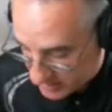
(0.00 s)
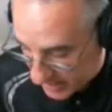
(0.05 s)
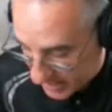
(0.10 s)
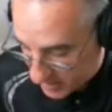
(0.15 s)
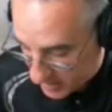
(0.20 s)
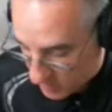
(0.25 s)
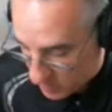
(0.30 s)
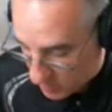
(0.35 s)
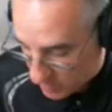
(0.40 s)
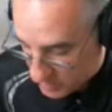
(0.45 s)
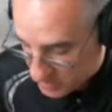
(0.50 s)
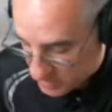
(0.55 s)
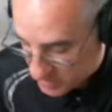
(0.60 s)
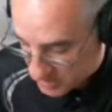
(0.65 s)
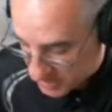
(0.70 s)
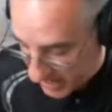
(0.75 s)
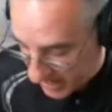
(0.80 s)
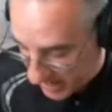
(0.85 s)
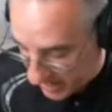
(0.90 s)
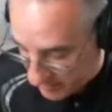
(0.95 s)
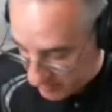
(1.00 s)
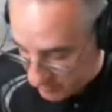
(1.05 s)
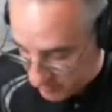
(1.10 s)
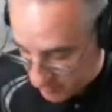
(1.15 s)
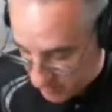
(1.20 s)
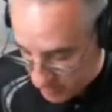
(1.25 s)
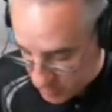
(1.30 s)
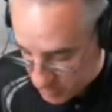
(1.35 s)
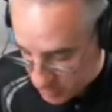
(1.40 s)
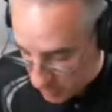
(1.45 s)
a dagger or a staff,
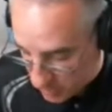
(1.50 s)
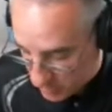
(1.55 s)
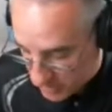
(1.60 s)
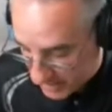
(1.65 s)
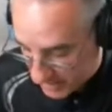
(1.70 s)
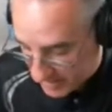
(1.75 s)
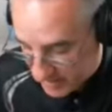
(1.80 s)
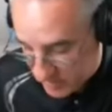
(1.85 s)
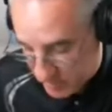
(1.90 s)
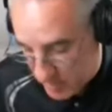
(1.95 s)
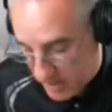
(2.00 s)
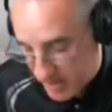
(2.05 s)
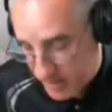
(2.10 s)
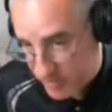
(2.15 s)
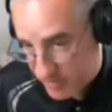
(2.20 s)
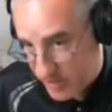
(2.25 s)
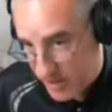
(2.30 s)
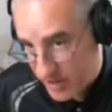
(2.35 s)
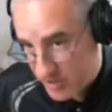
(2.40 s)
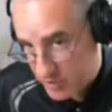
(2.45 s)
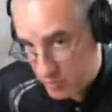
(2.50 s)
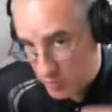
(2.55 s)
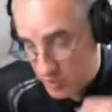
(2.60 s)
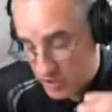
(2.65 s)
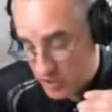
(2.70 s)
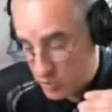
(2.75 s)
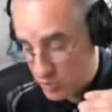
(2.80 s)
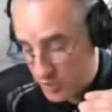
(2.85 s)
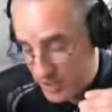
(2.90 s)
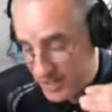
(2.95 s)
there's no negative modifiers.
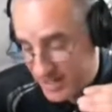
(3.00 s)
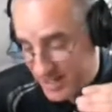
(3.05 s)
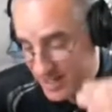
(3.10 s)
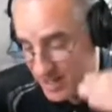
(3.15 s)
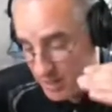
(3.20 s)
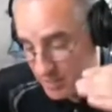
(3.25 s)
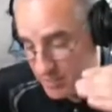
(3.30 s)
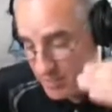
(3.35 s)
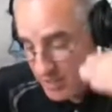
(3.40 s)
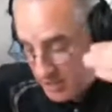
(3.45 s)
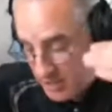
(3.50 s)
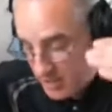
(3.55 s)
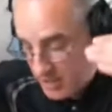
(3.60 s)
Once we get up